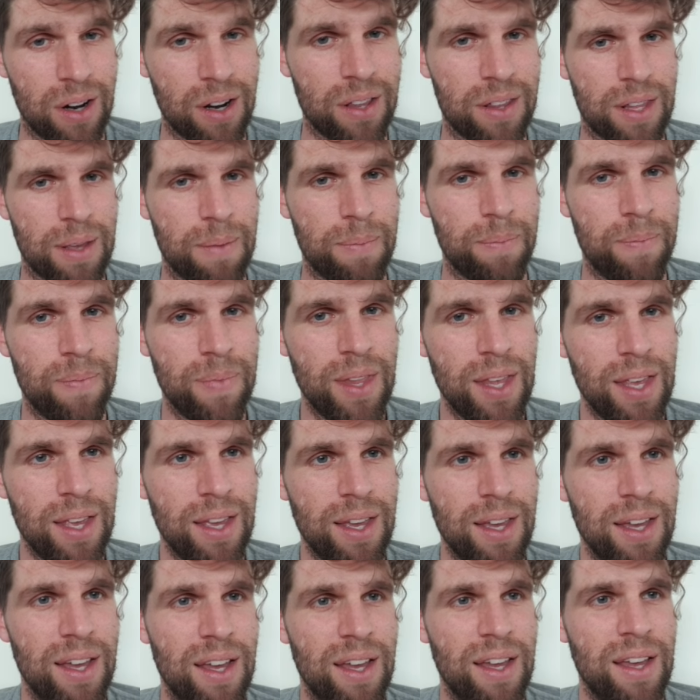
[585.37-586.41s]
them
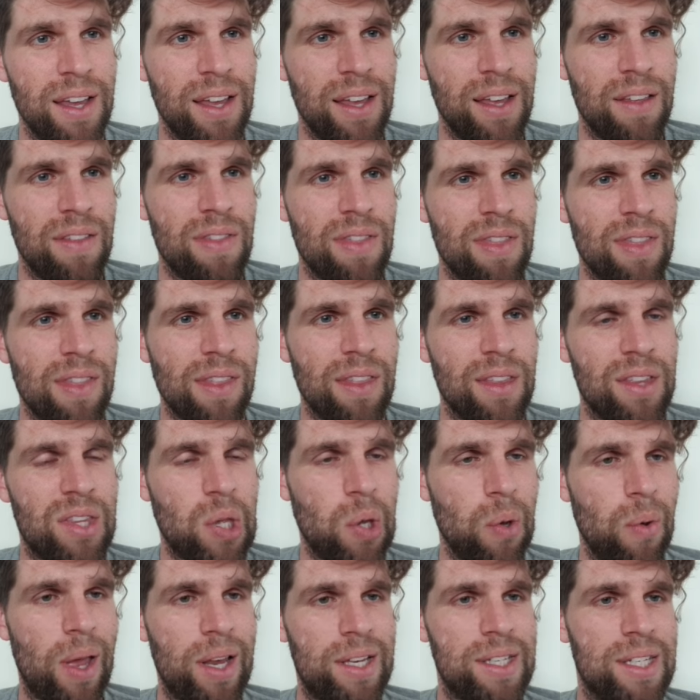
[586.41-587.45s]

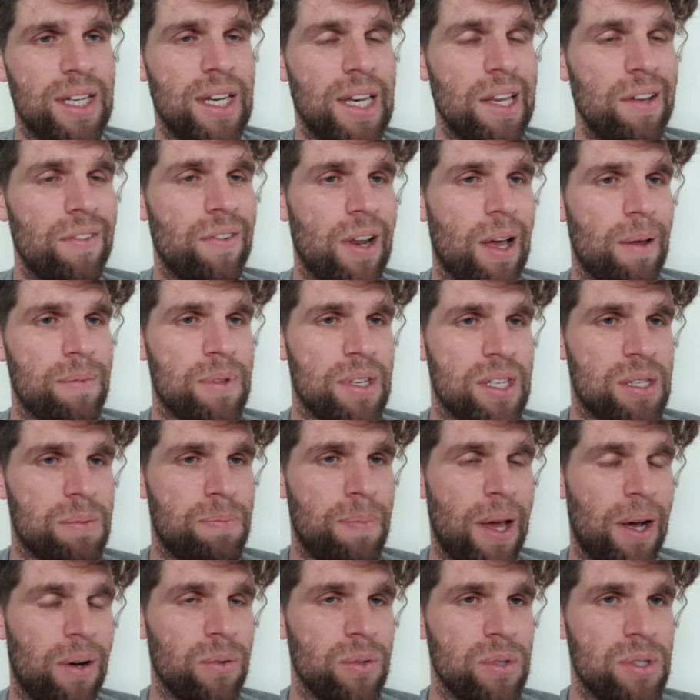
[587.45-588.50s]
to actually level up the
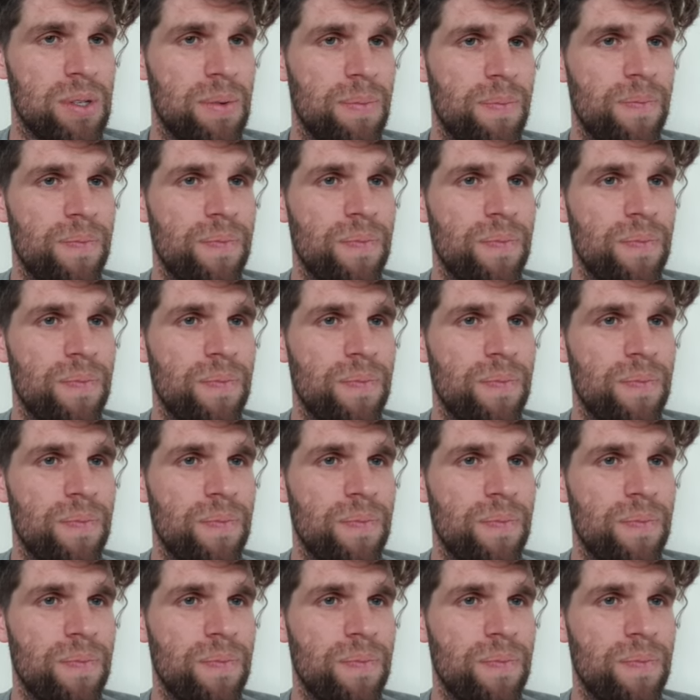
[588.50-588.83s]
spells.